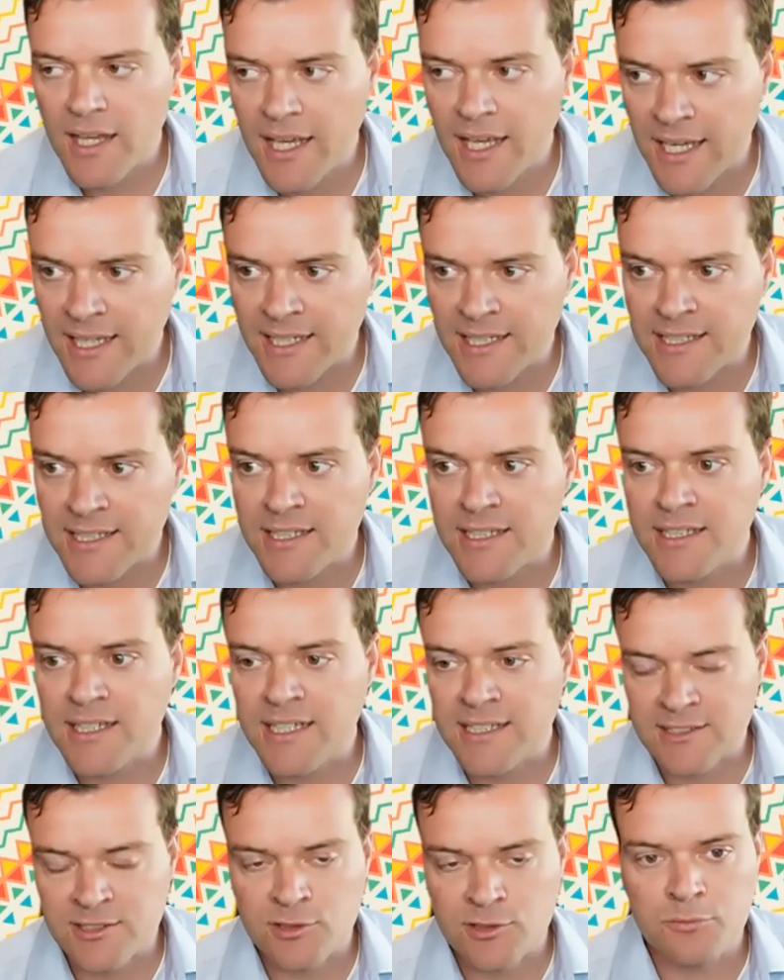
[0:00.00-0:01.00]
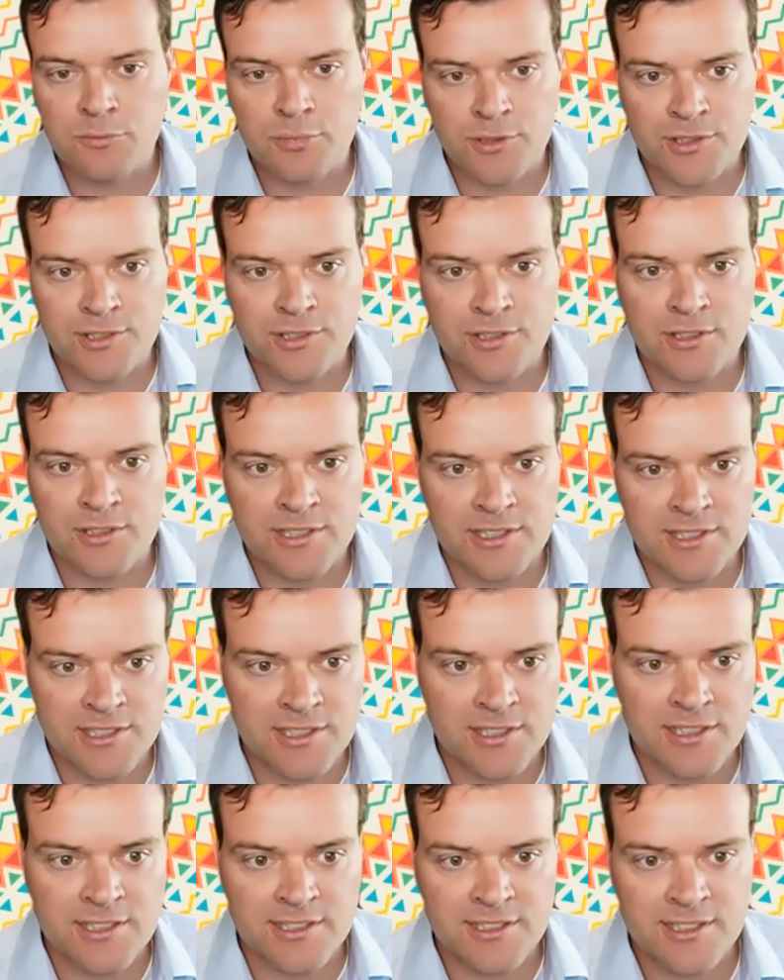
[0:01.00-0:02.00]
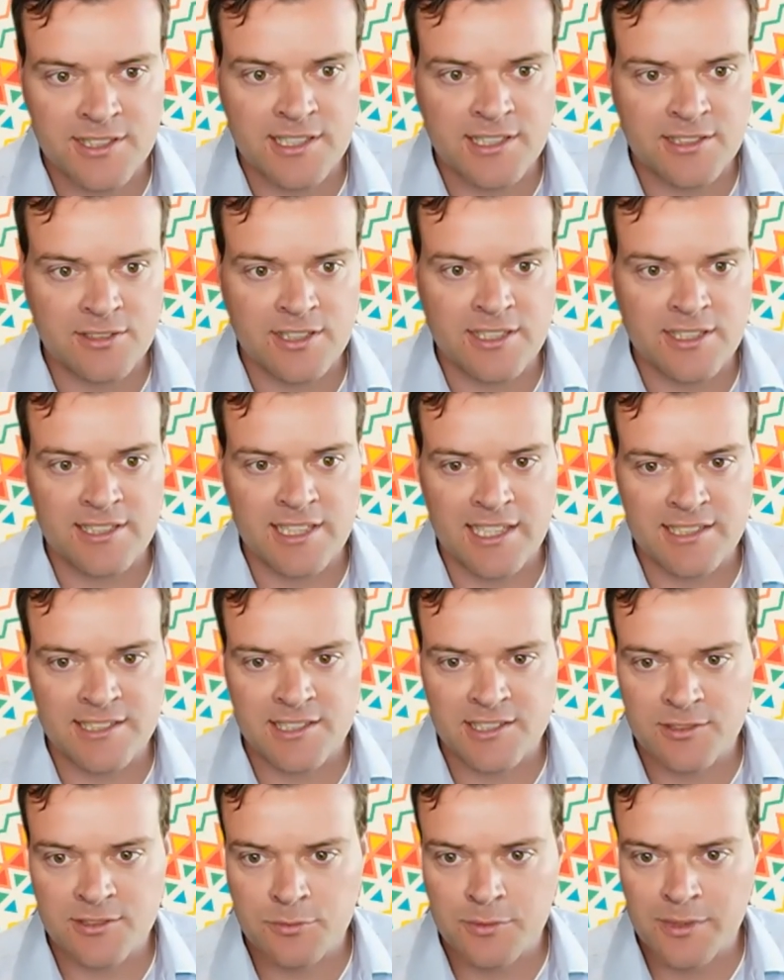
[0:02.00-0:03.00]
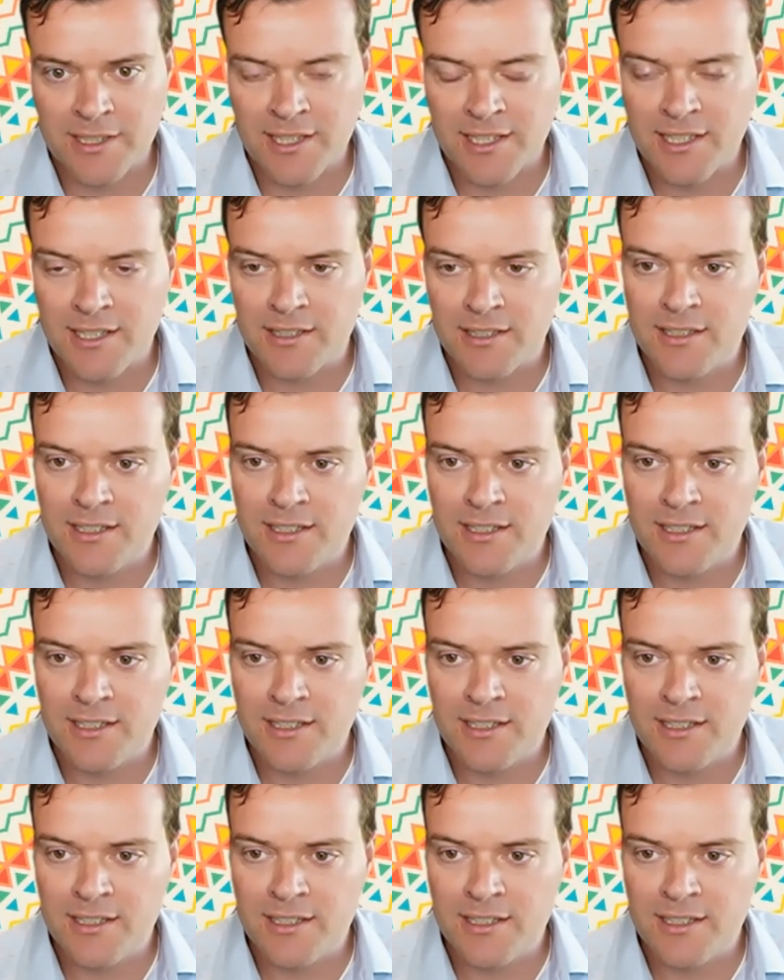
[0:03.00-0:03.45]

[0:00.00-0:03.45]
And then at some point, you're going to start seeing transactions with it.